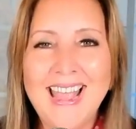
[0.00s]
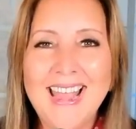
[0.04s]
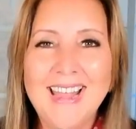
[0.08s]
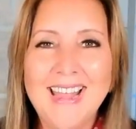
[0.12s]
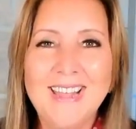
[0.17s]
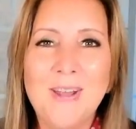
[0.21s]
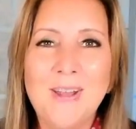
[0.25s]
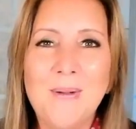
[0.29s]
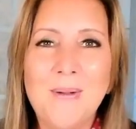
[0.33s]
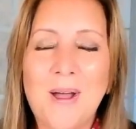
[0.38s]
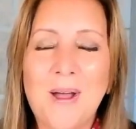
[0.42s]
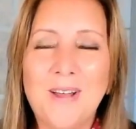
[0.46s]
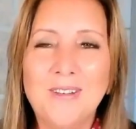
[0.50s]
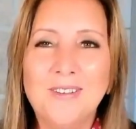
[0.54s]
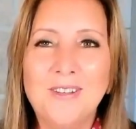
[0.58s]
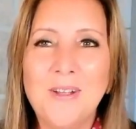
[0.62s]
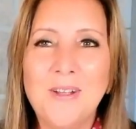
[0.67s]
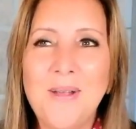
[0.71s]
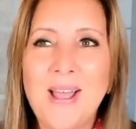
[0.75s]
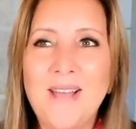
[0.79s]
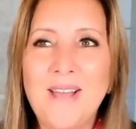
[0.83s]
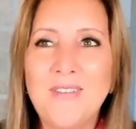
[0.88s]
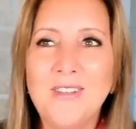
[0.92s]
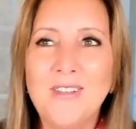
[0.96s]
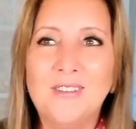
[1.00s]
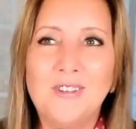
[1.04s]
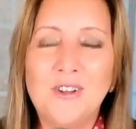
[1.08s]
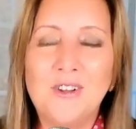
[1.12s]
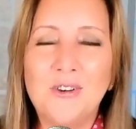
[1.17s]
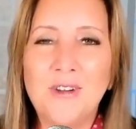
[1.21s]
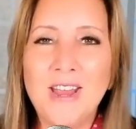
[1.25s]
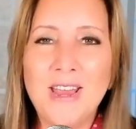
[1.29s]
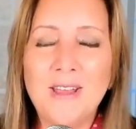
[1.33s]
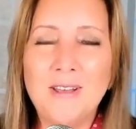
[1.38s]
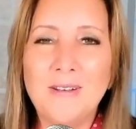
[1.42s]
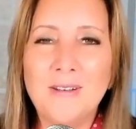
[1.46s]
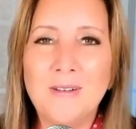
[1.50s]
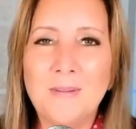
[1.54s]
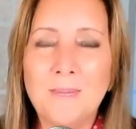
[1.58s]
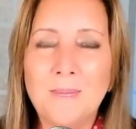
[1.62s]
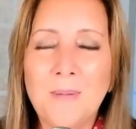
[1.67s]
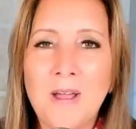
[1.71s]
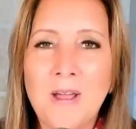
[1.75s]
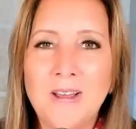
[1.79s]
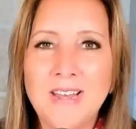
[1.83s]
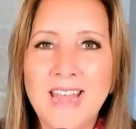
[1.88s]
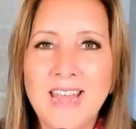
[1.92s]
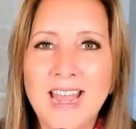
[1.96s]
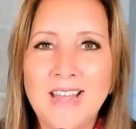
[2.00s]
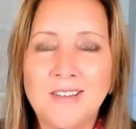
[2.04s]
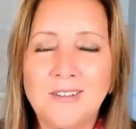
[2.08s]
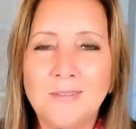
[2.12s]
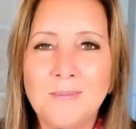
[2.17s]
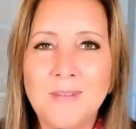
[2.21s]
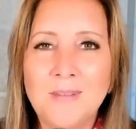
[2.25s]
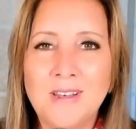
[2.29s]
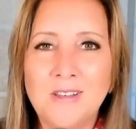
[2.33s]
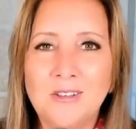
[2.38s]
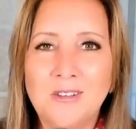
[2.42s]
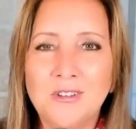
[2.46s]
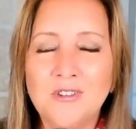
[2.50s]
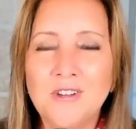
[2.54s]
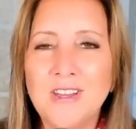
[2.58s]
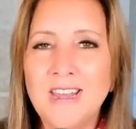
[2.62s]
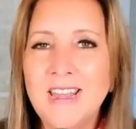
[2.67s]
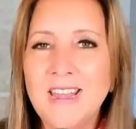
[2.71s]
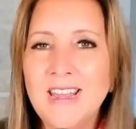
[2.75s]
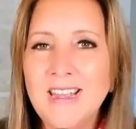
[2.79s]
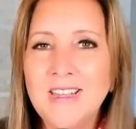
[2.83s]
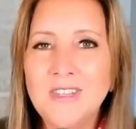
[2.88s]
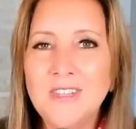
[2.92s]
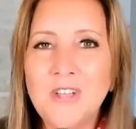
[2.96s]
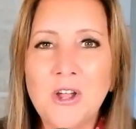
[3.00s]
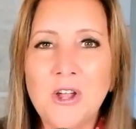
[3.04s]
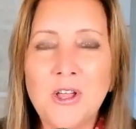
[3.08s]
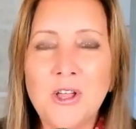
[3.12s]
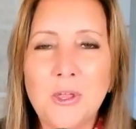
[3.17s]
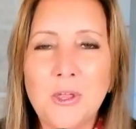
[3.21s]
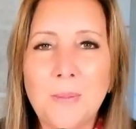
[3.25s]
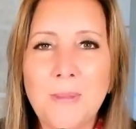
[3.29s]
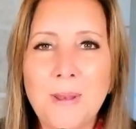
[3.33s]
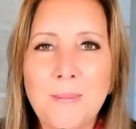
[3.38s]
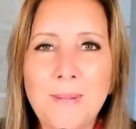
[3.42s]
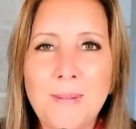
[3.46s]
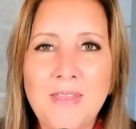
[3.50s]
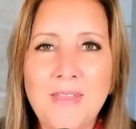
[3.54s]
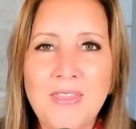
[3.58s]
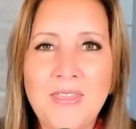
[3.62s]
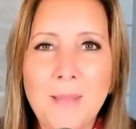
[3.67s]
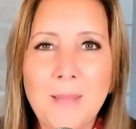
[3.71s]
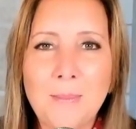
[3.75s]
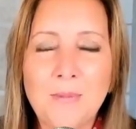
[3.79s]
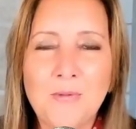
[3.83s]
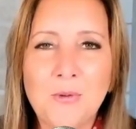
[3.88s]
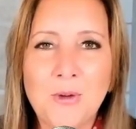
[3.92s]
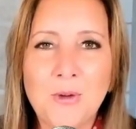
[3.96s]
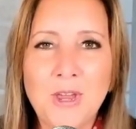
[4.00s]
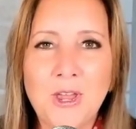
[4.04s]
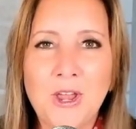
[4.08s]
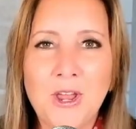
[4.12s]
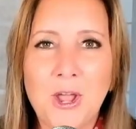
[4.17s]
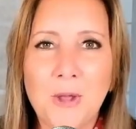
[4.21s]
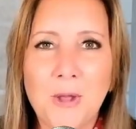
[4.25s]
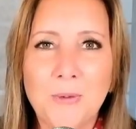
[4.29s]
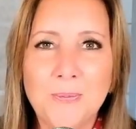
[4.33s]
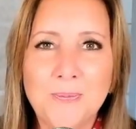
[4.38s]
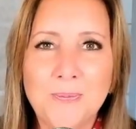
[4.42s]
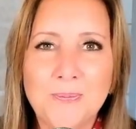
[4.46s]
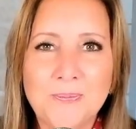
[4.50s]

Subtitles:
You also have this great podcast ministry. Talk a little bit about that before you go.